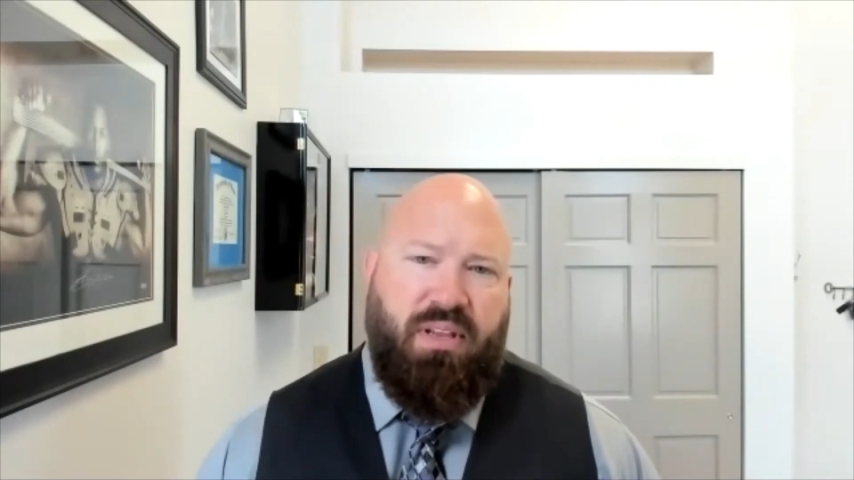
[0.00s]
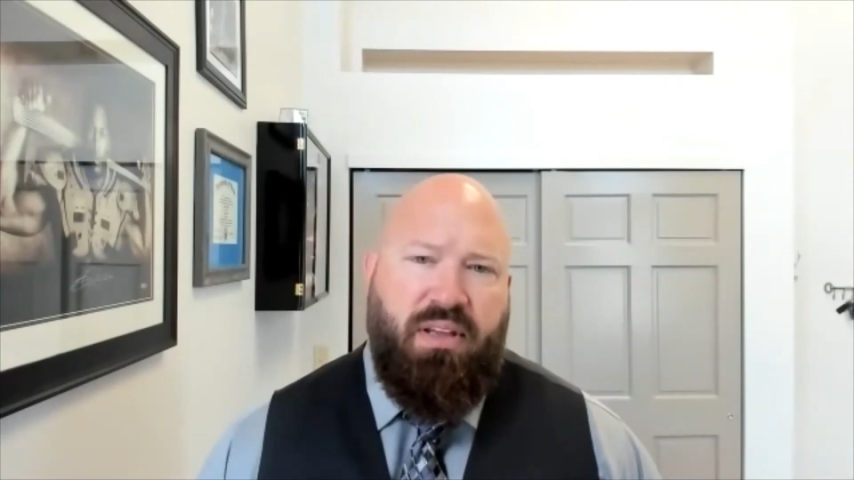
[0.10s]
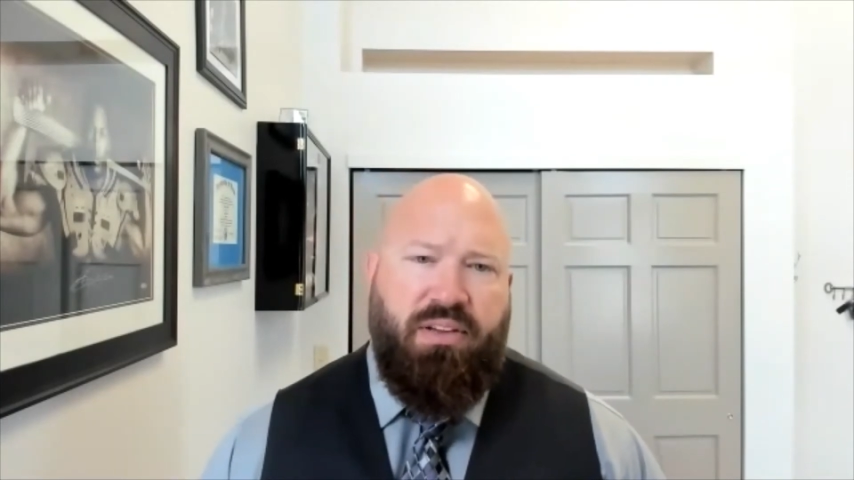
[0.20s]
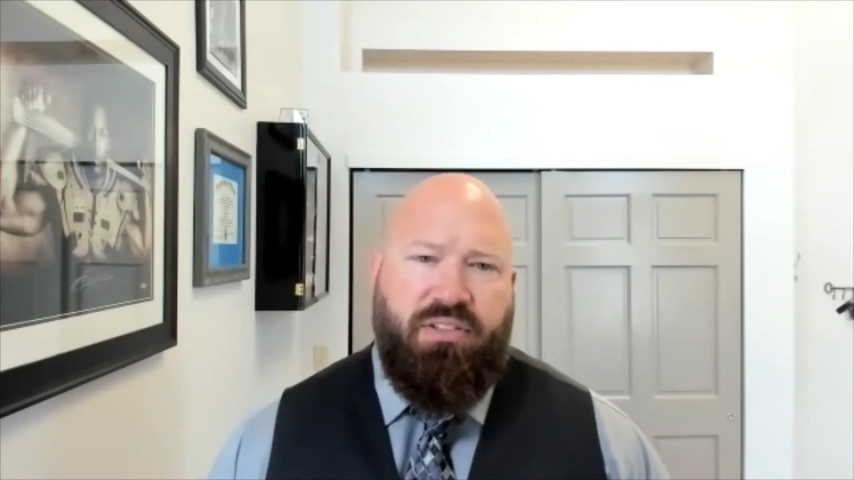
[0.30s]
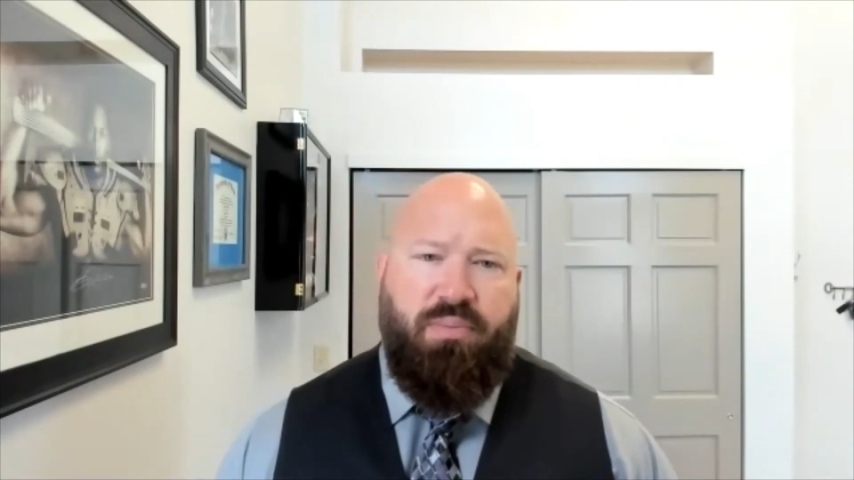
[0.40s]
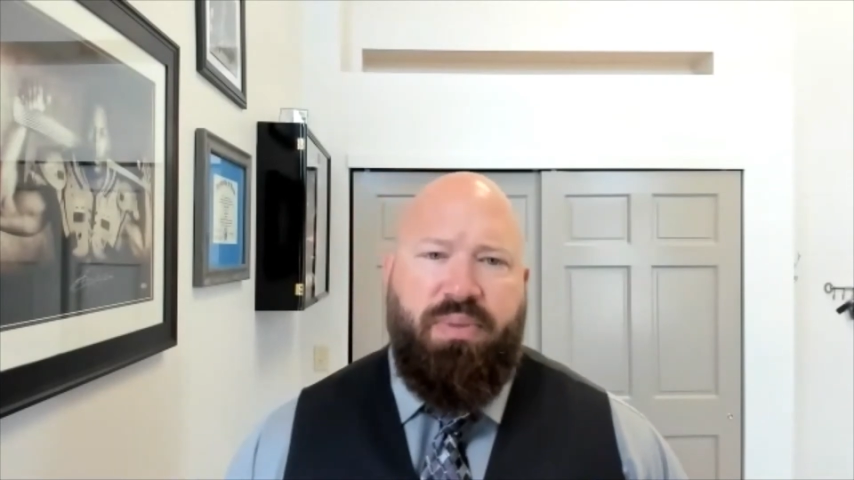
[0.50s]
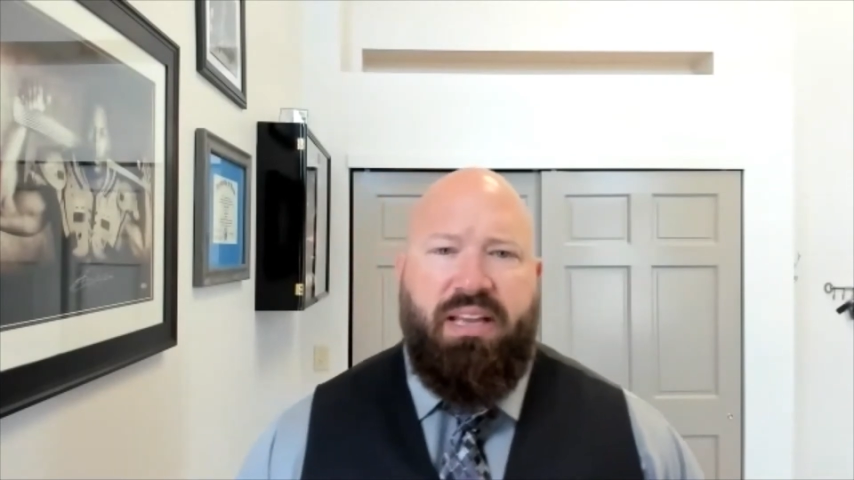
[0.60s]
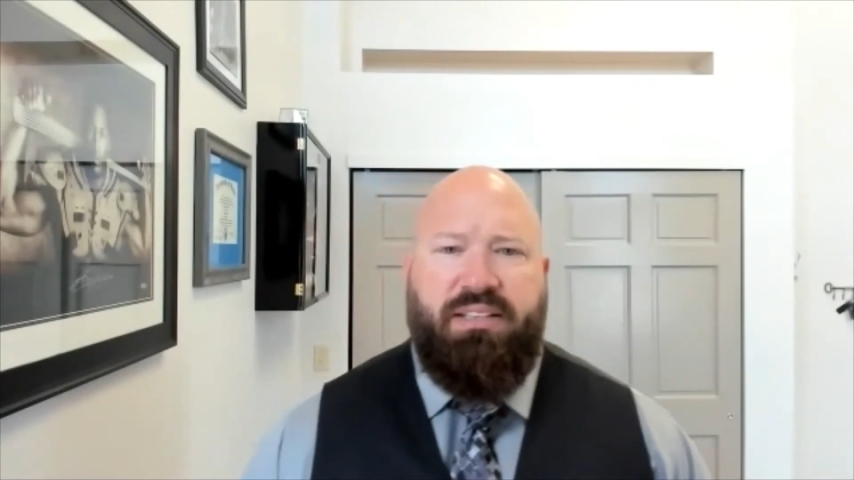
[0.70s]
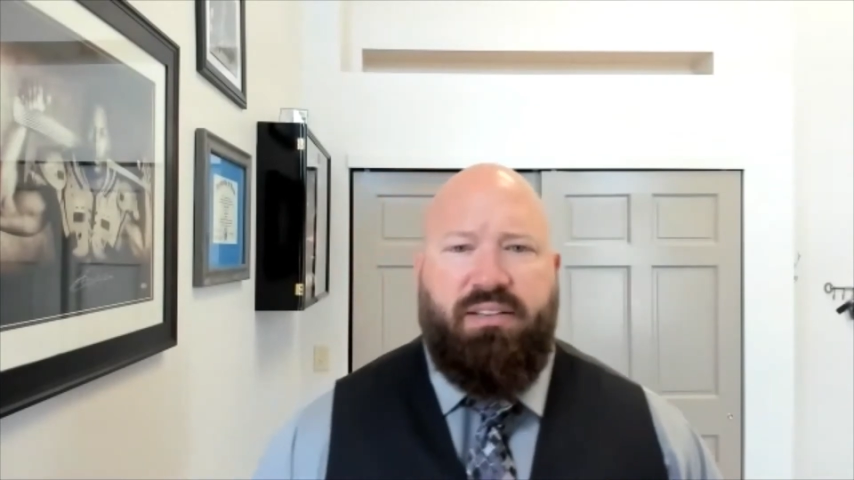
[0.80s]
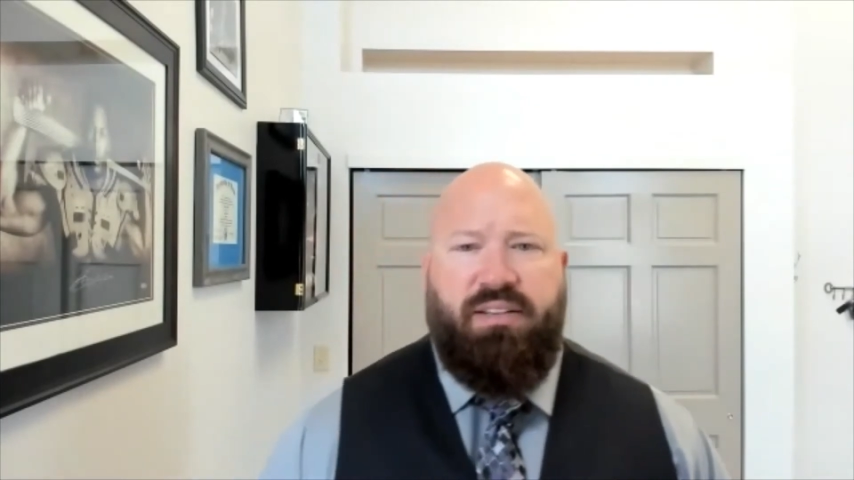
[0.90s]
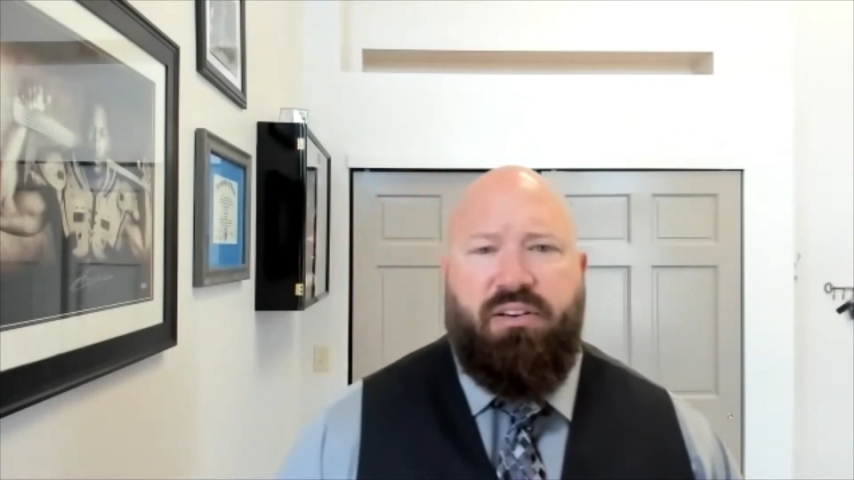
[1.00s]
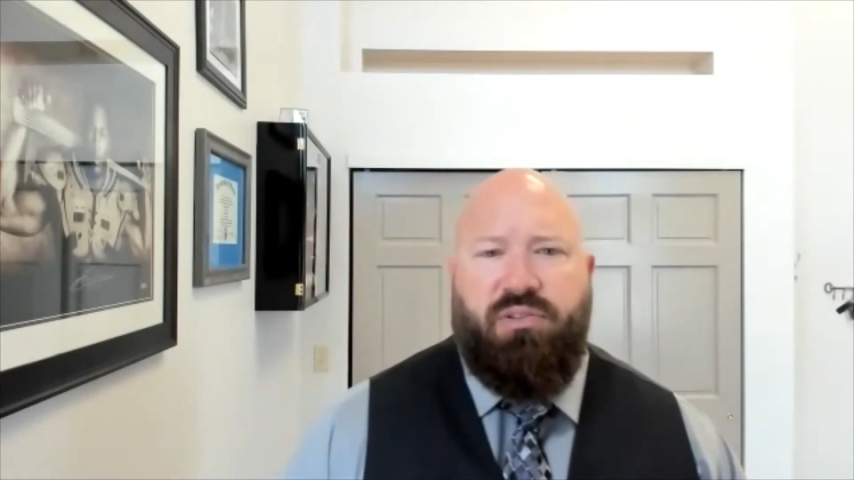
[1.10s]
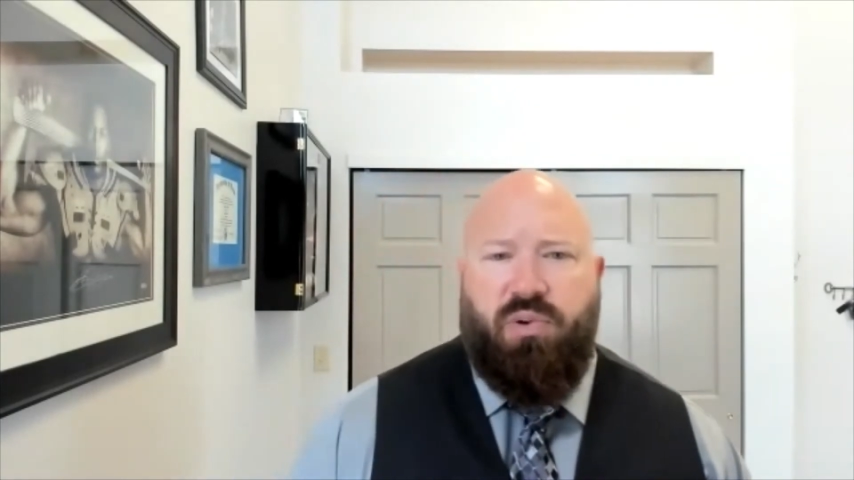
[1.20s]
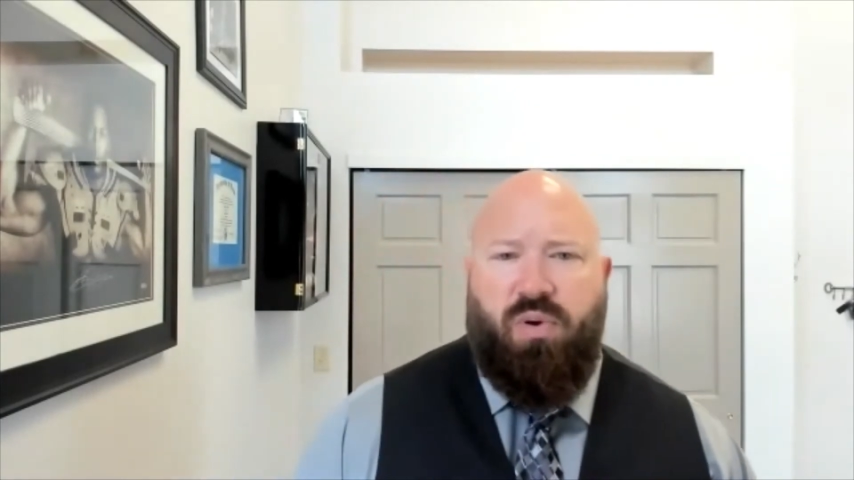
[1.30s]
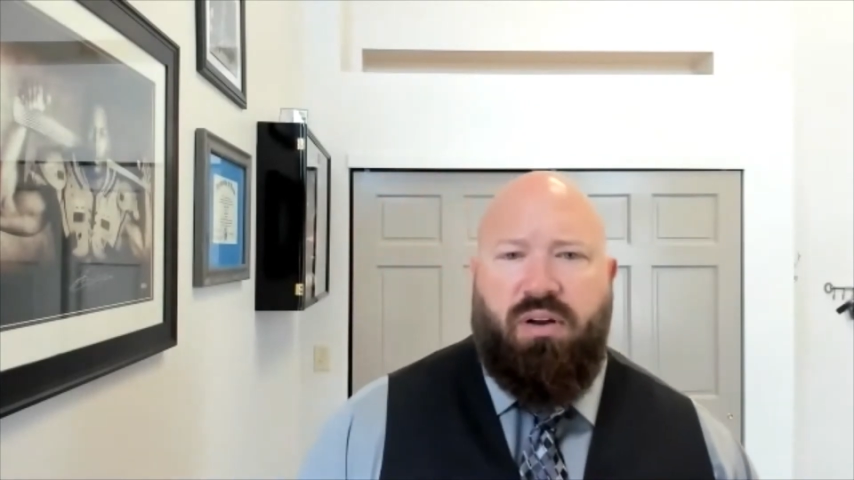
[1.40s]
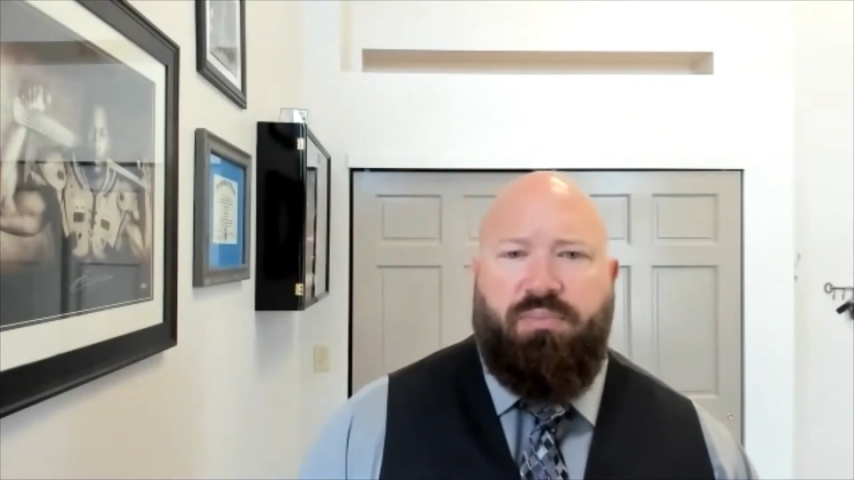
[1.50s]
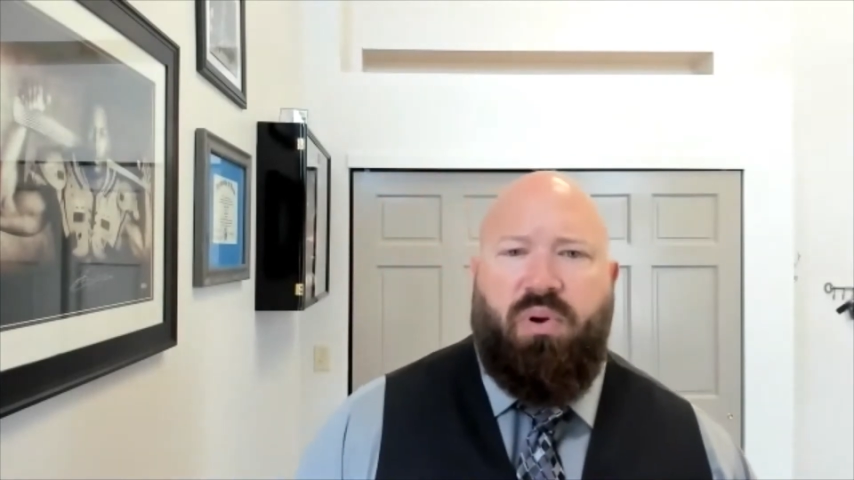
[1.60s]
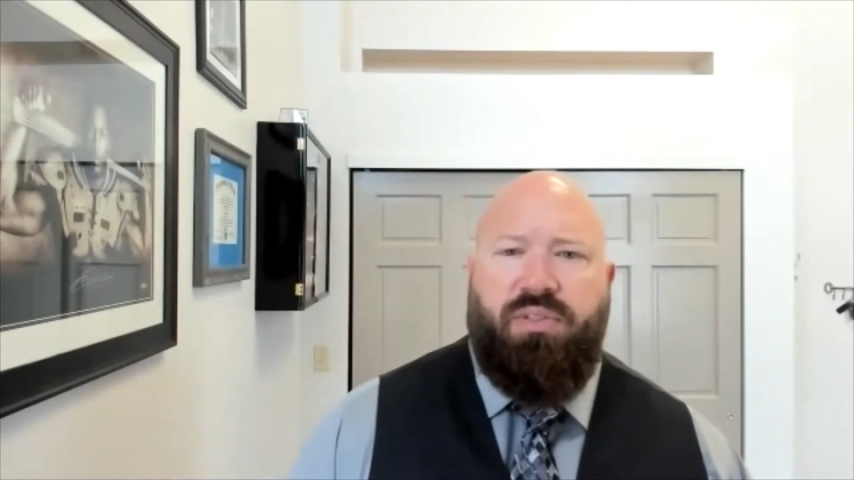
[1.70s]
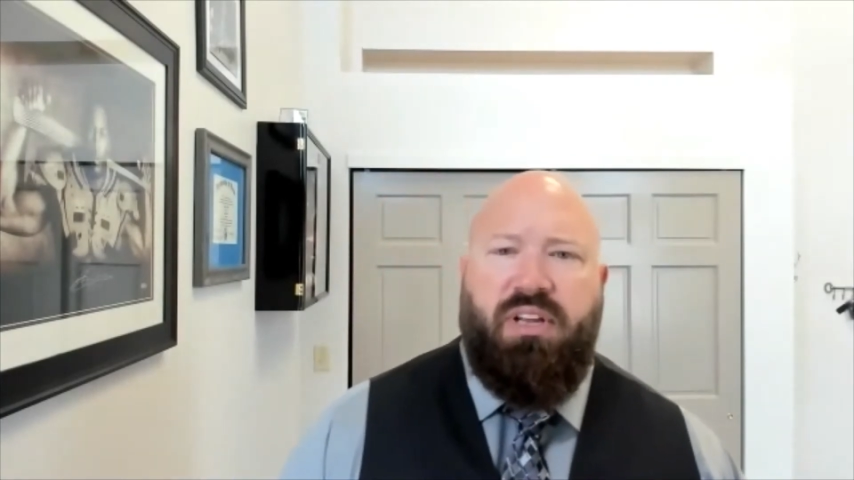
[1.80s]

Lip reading: Some banks and lenders require both